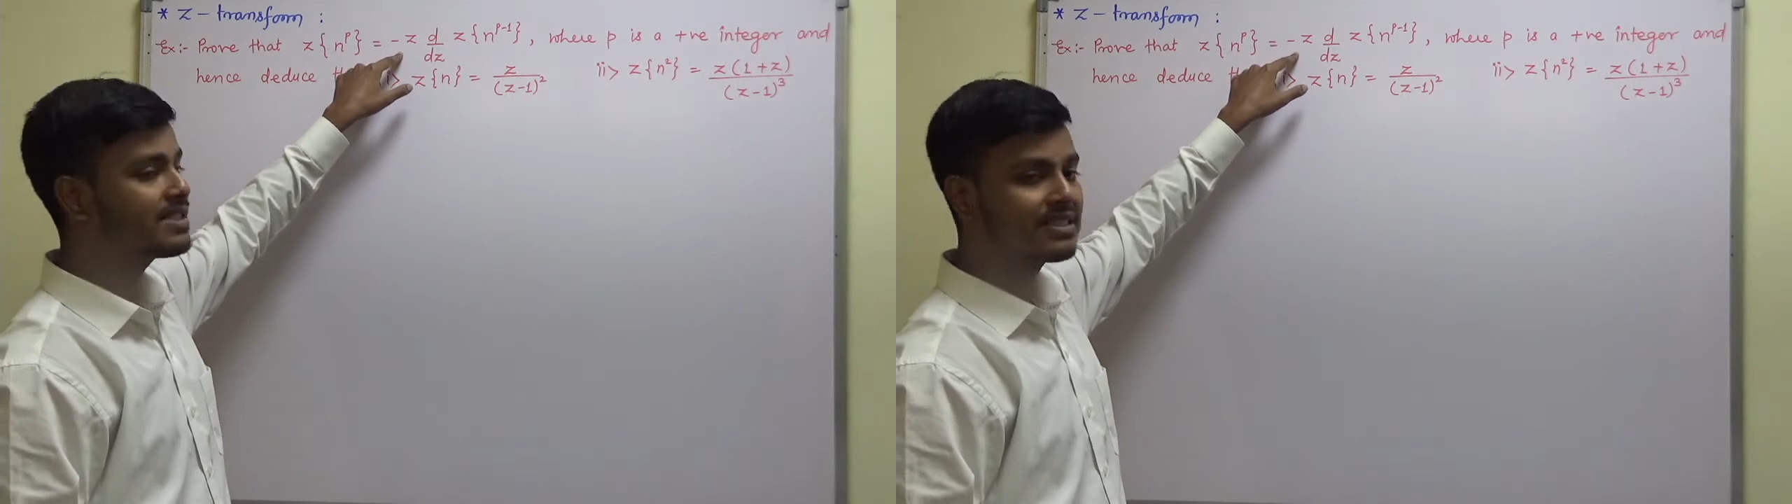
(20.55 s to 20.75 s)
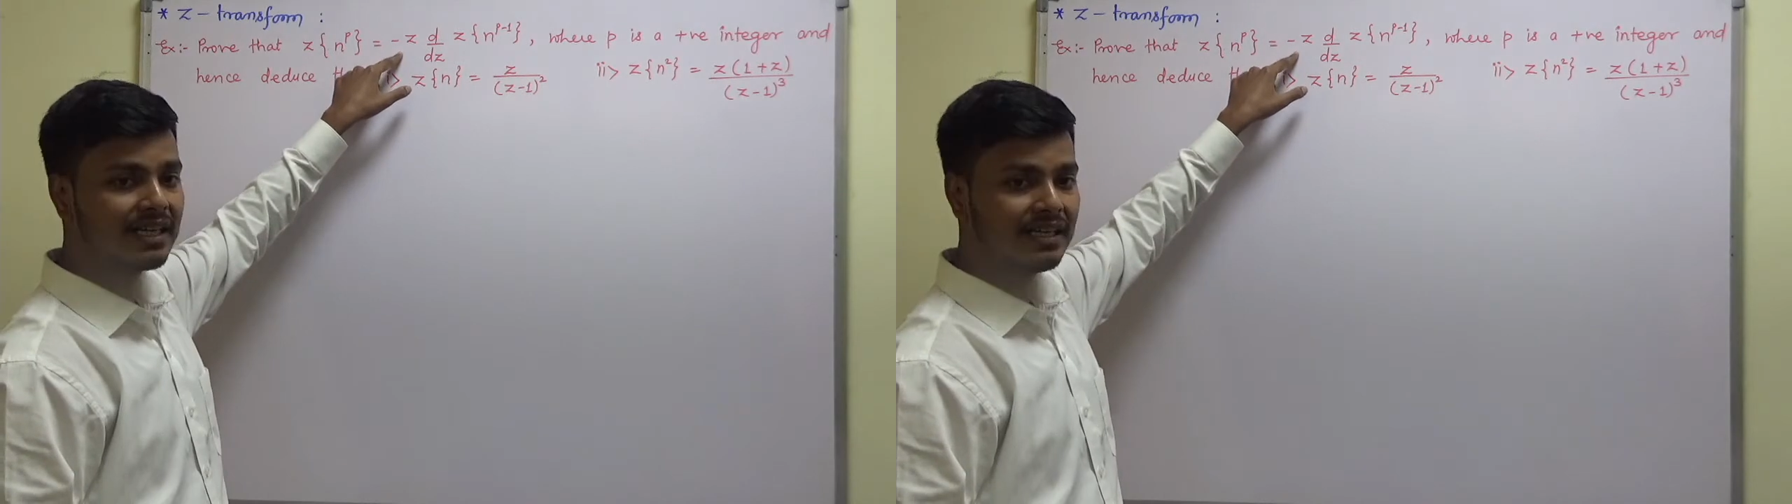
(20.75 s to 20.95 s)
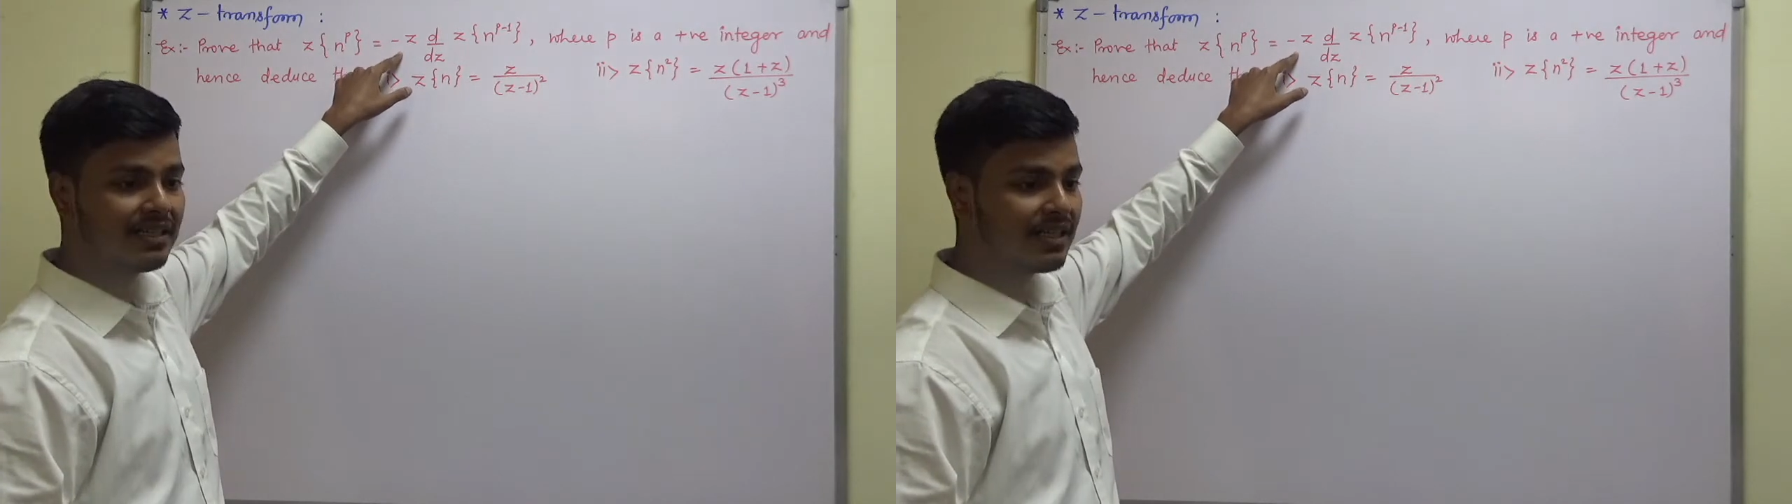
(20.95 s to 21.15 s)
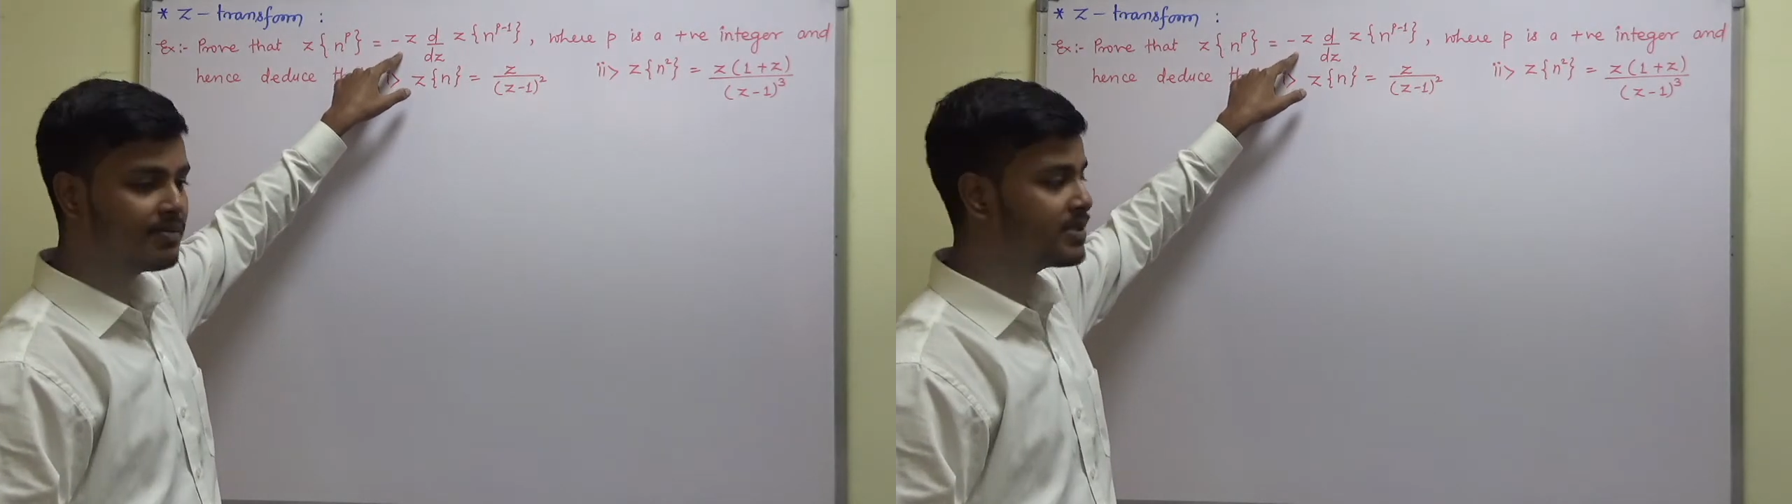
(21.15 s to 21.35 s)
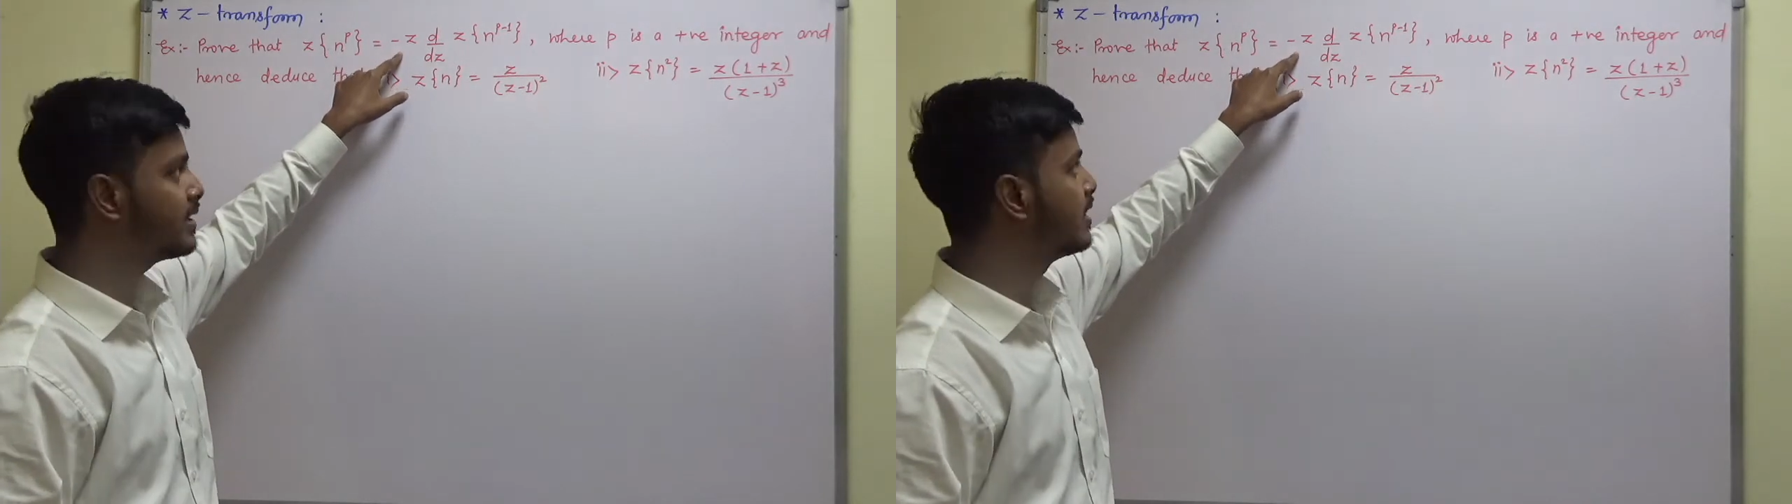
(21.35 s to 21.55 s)
z
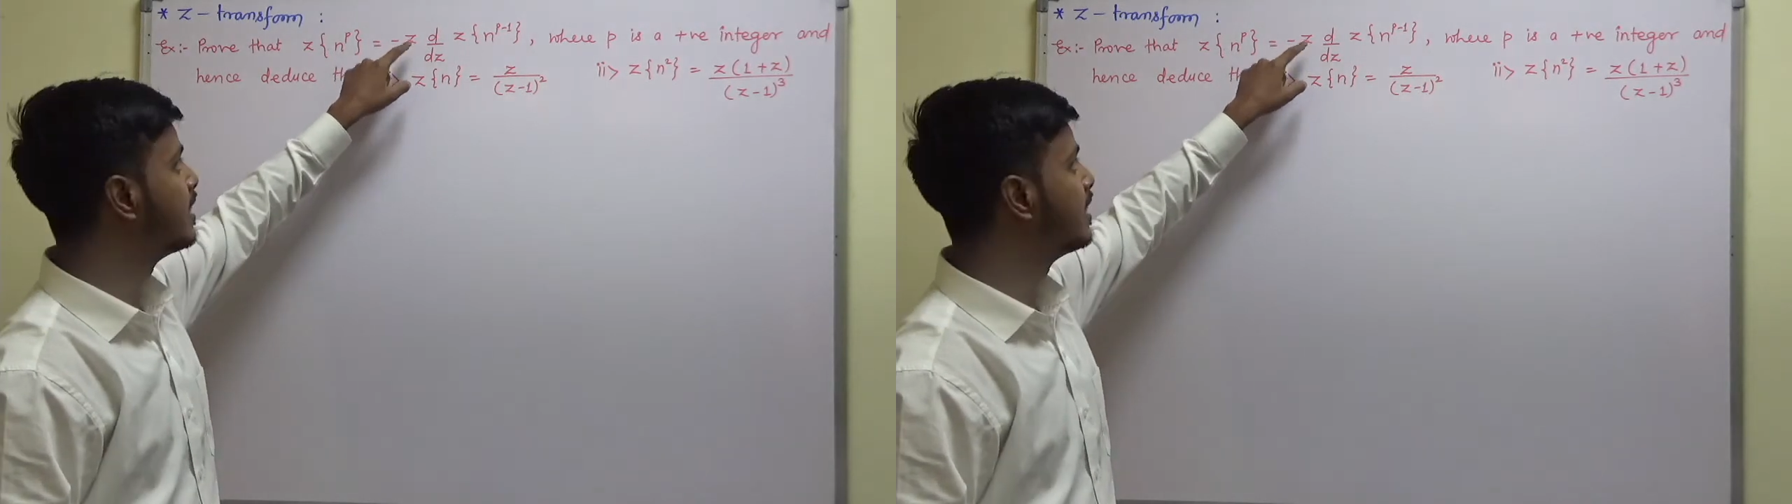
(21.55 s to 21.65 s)
times